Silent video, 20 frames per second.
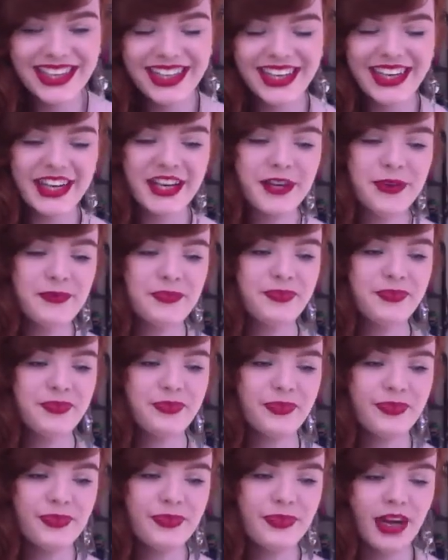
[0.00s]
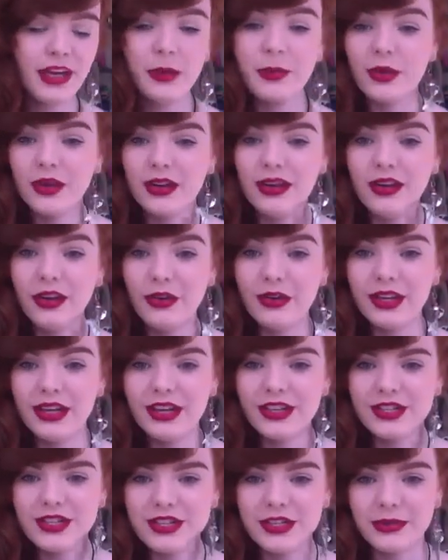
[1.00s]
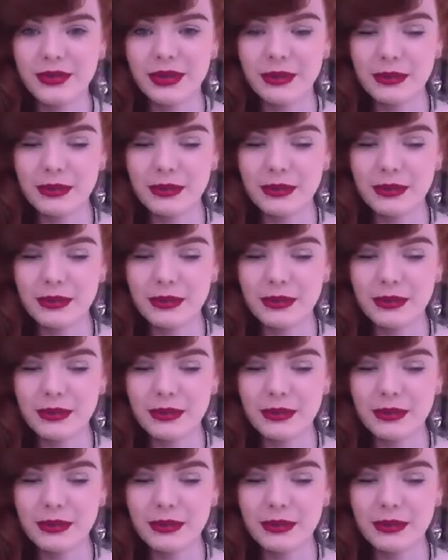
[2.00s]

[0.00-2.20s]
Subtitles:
And I'm not allergic to it.